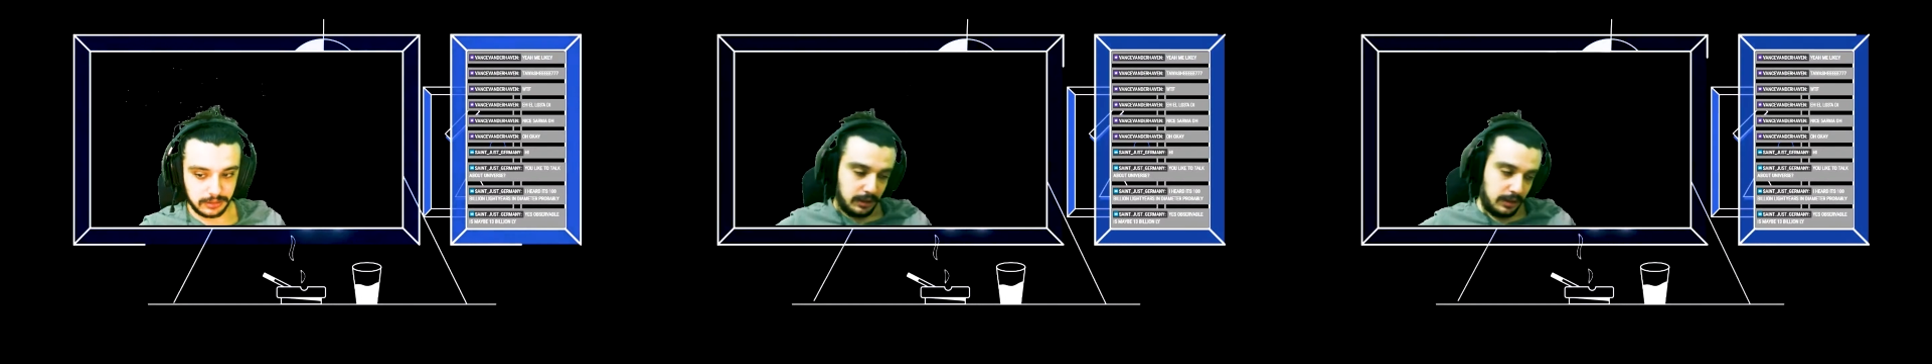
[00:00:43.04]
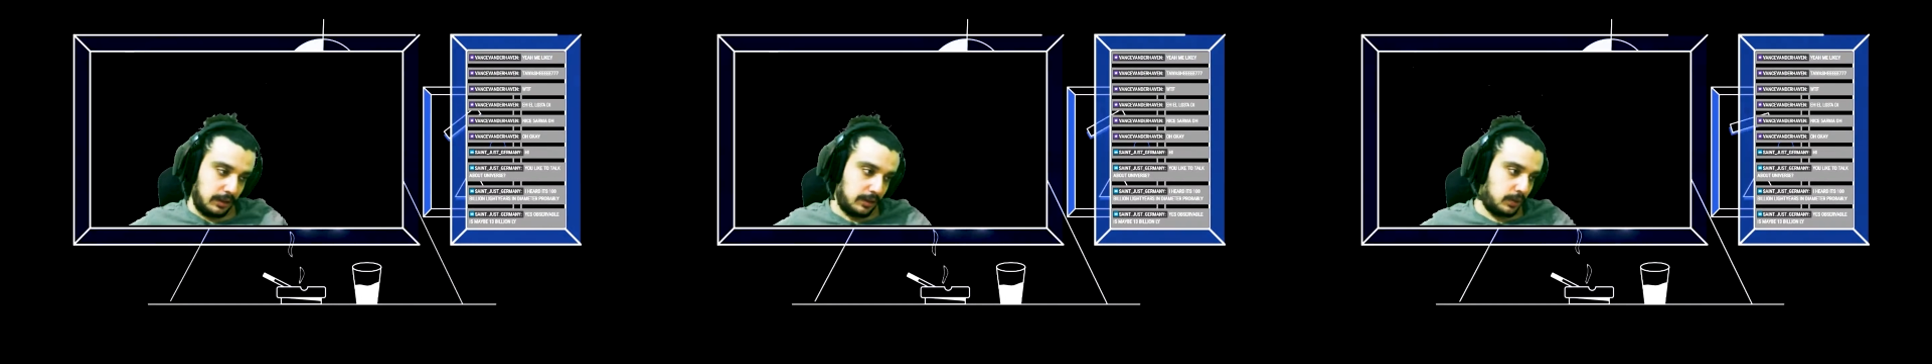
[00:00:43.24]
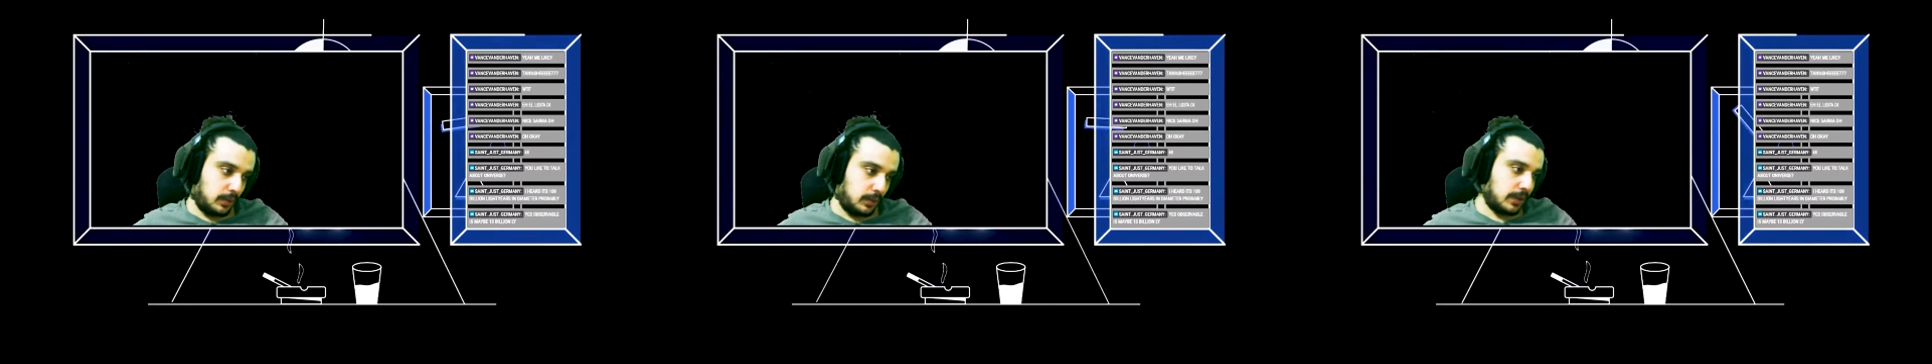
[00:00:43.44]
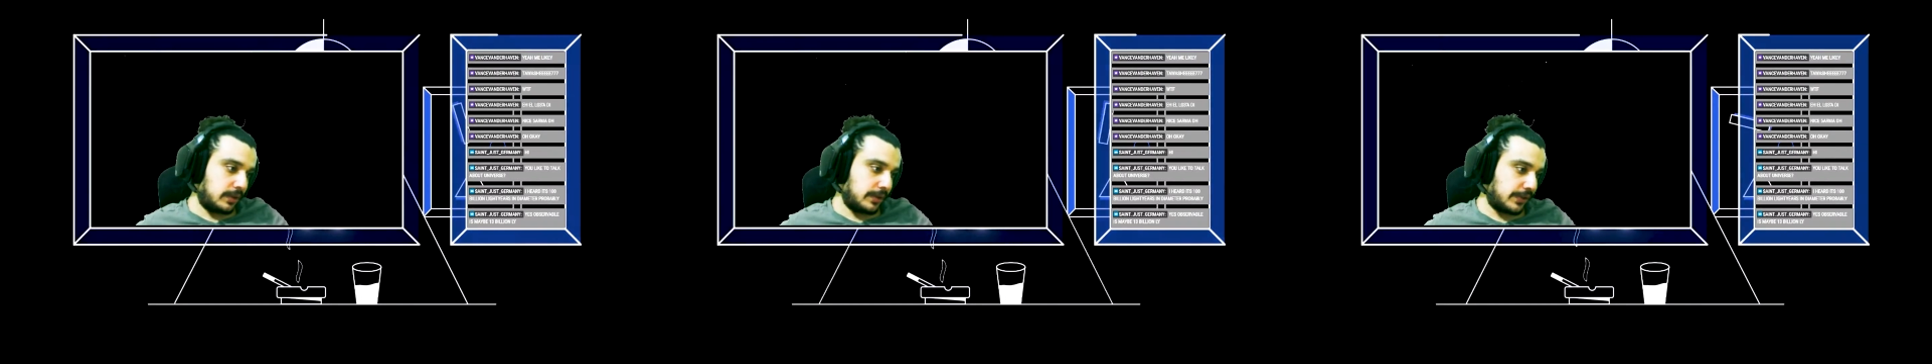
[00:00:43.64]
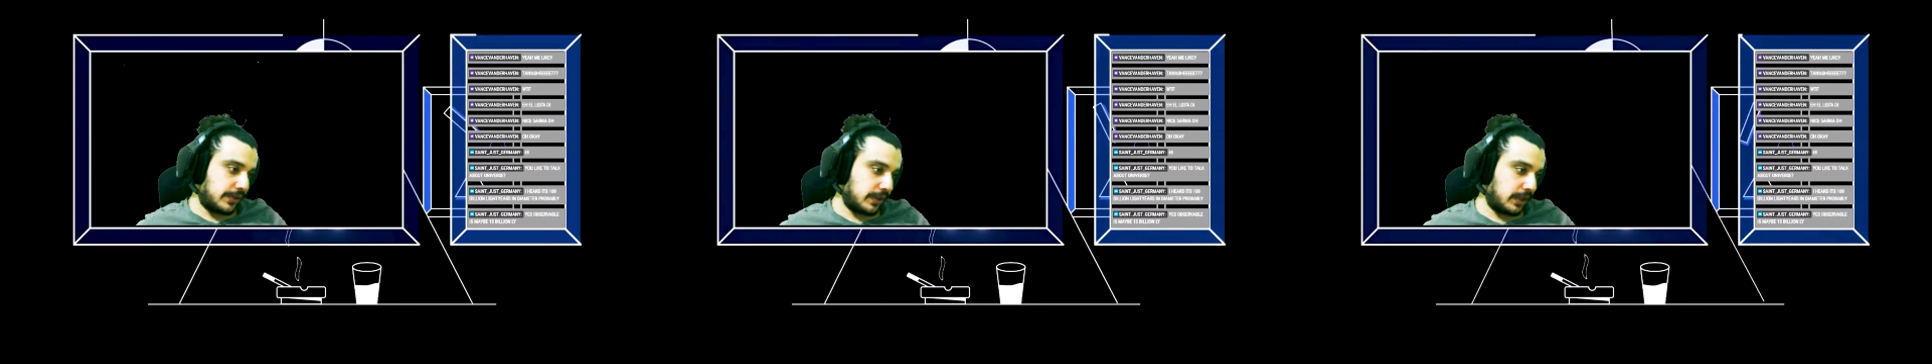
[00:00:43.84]
you do
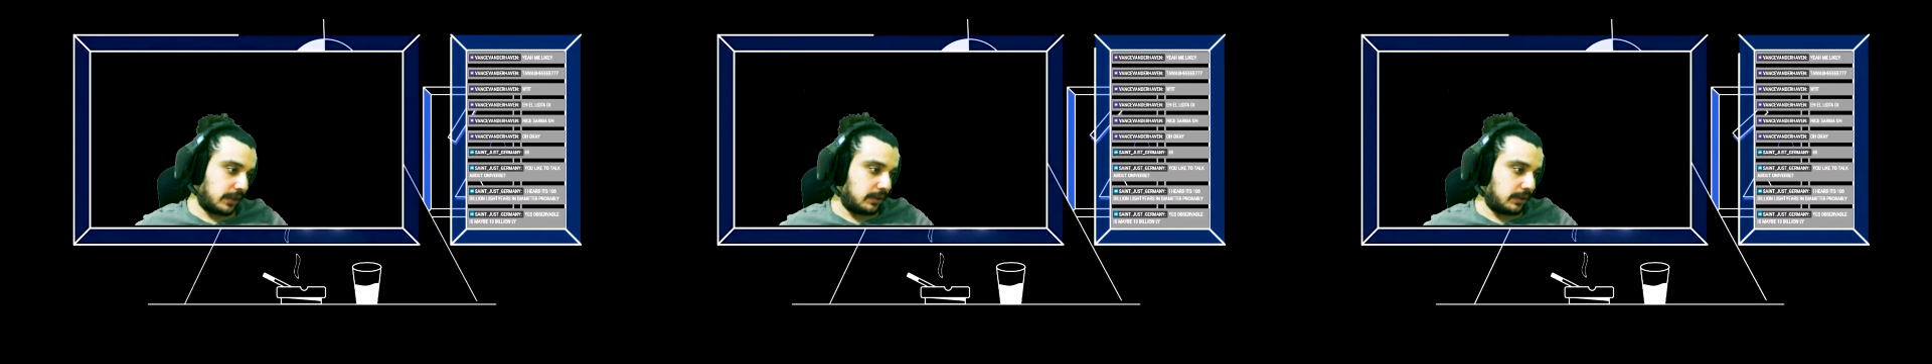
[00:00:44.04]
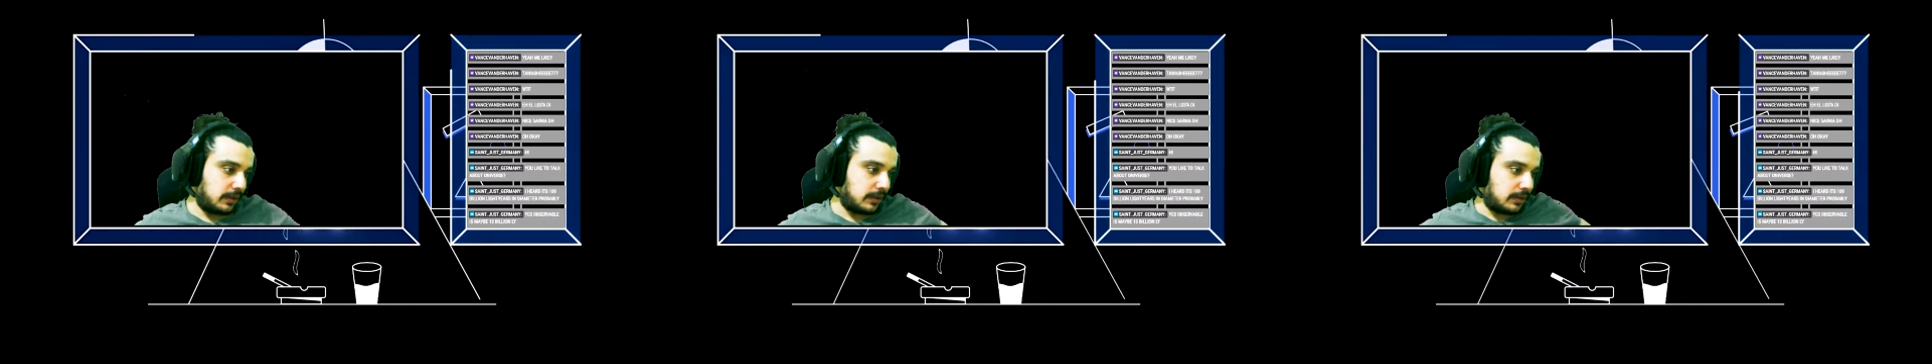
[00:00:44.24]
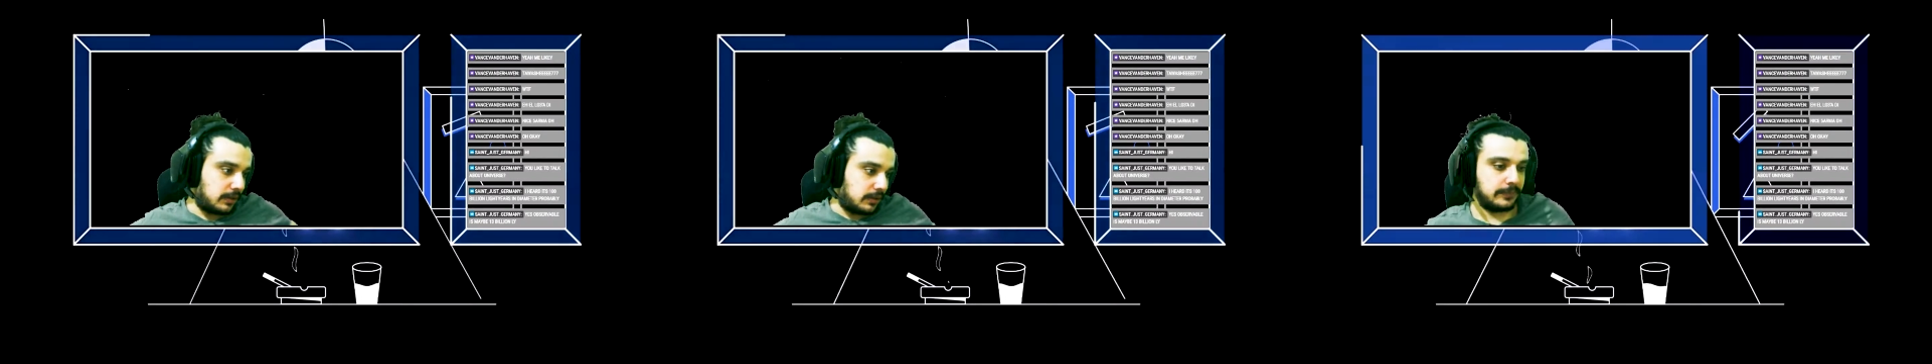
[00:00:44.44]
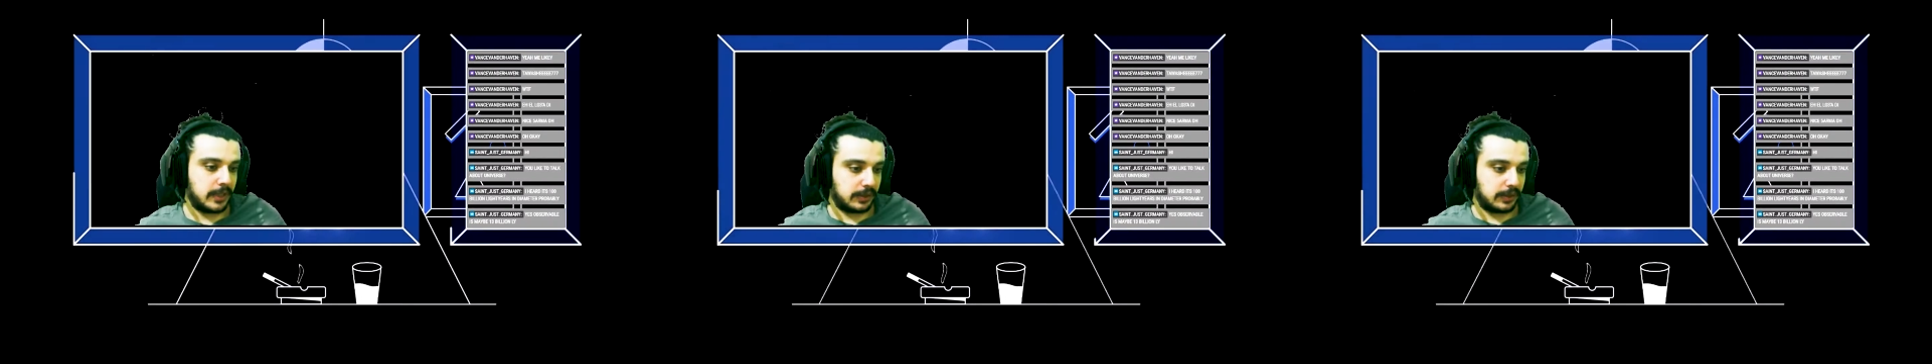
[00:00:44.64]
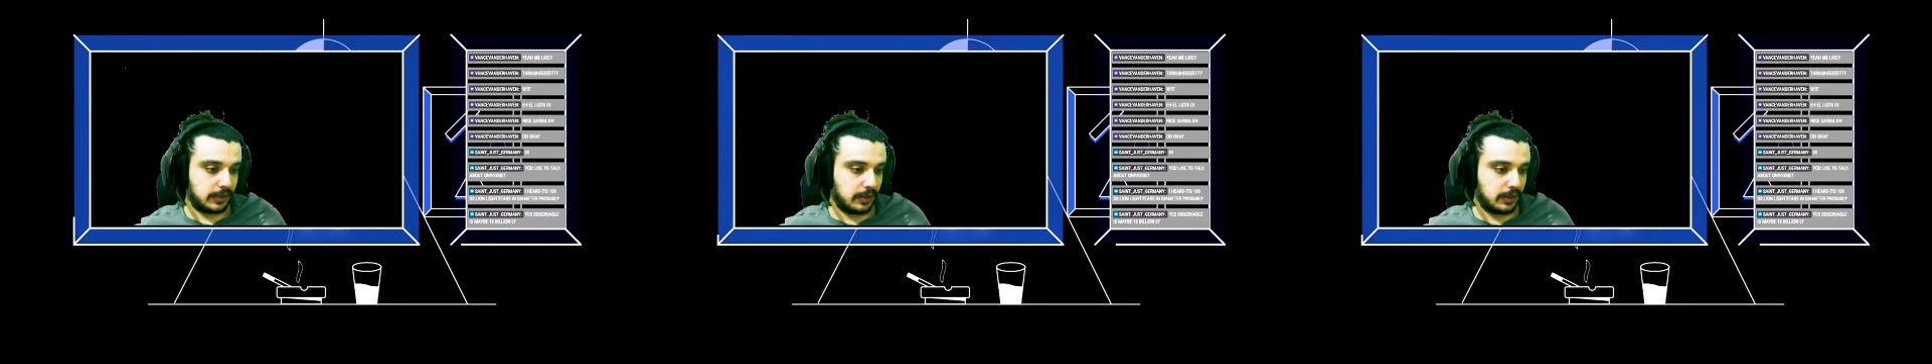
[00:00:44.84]
understand
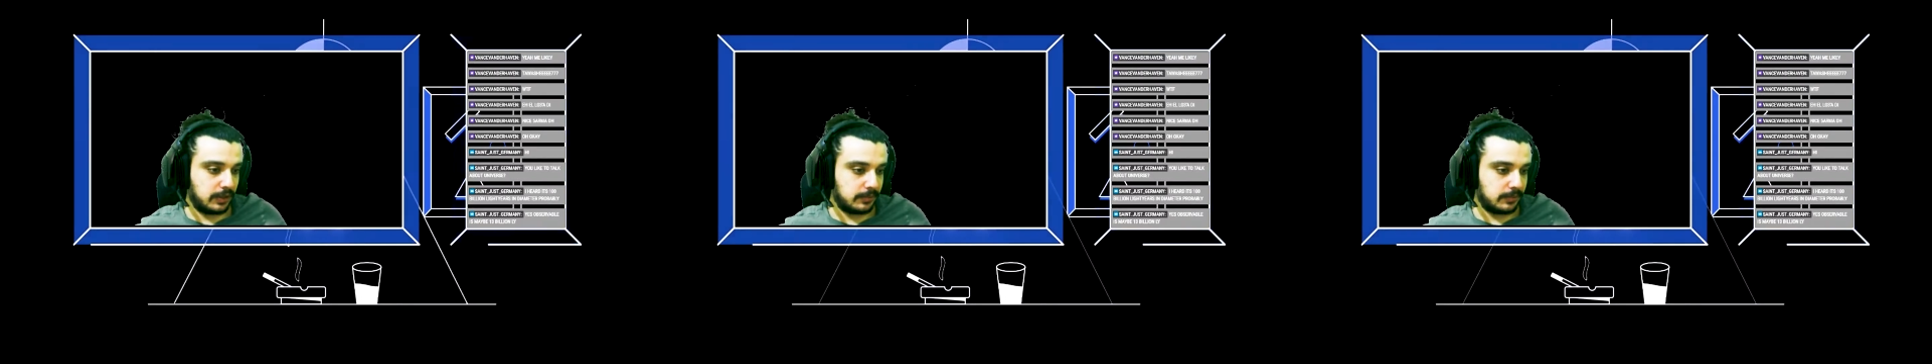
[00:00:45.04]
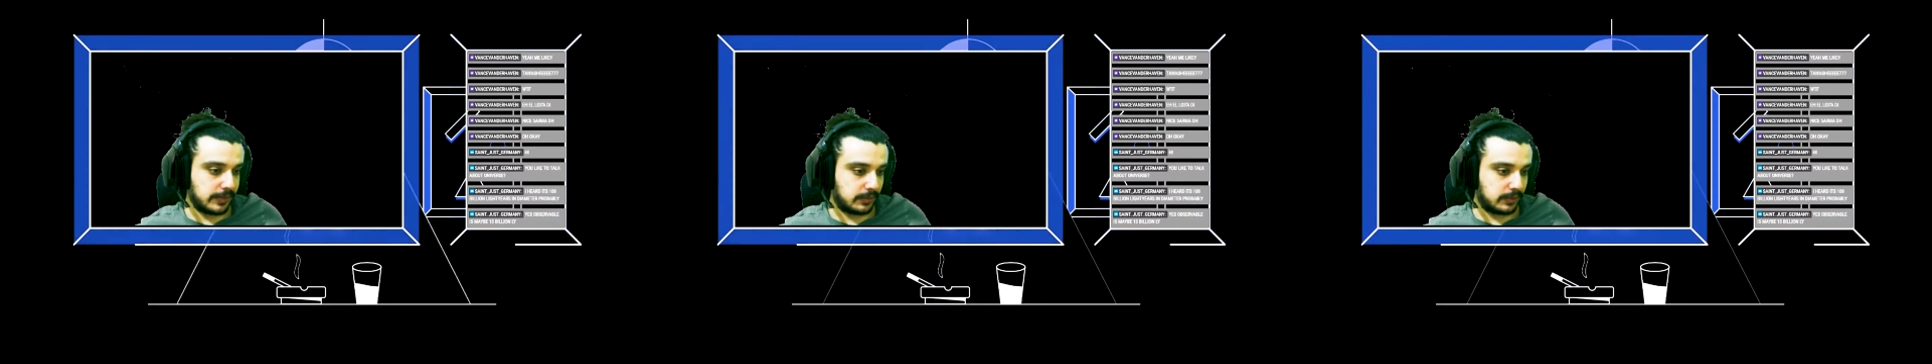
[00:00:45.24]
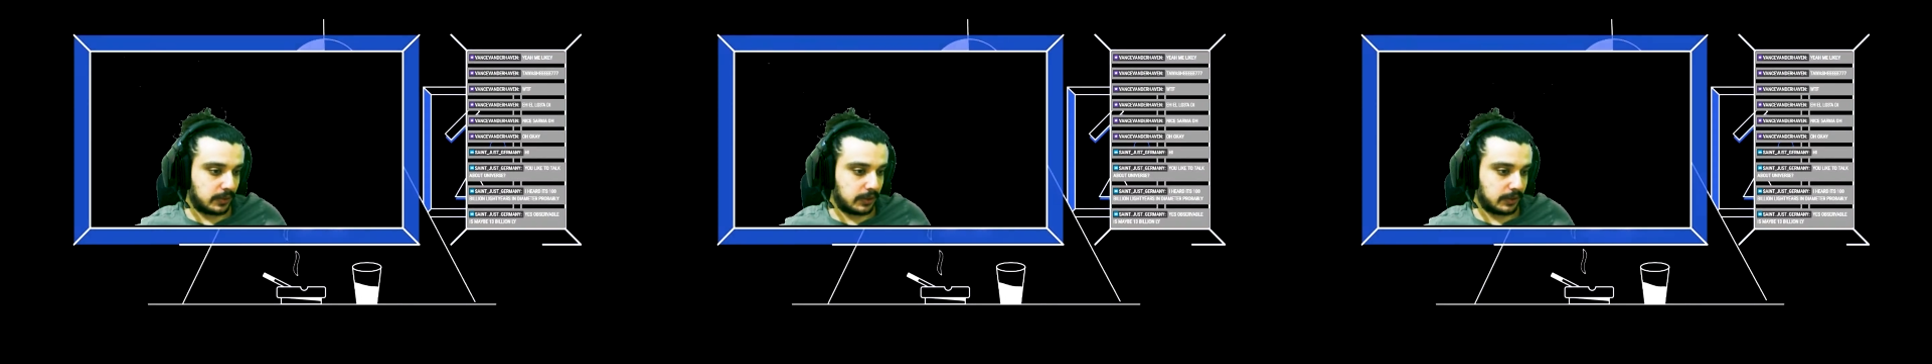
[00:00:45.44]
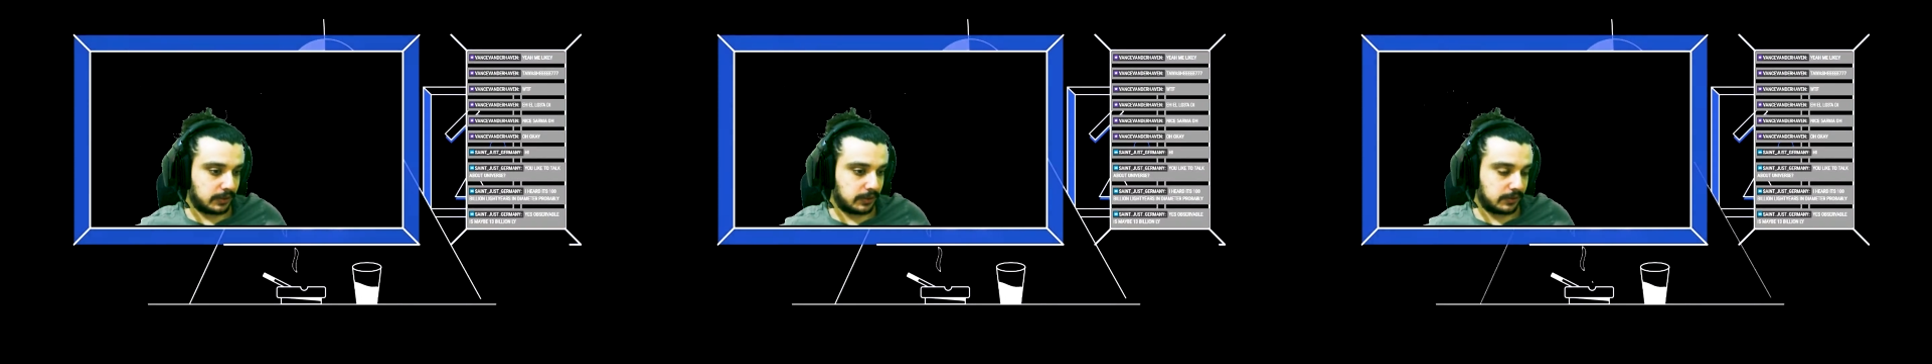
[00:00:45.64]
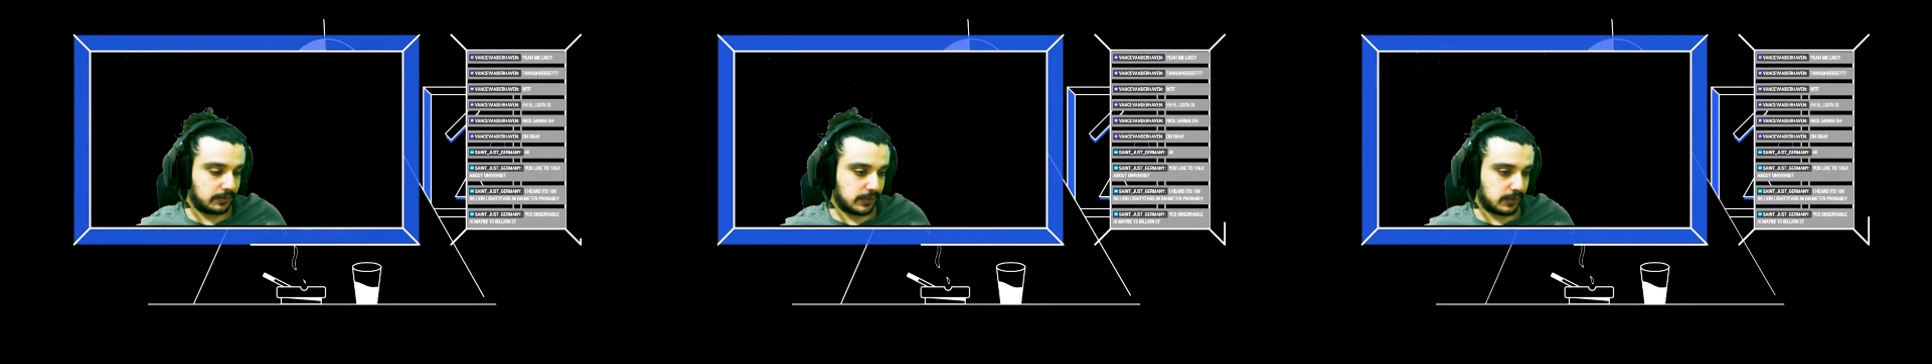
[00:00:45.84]
that time is relative.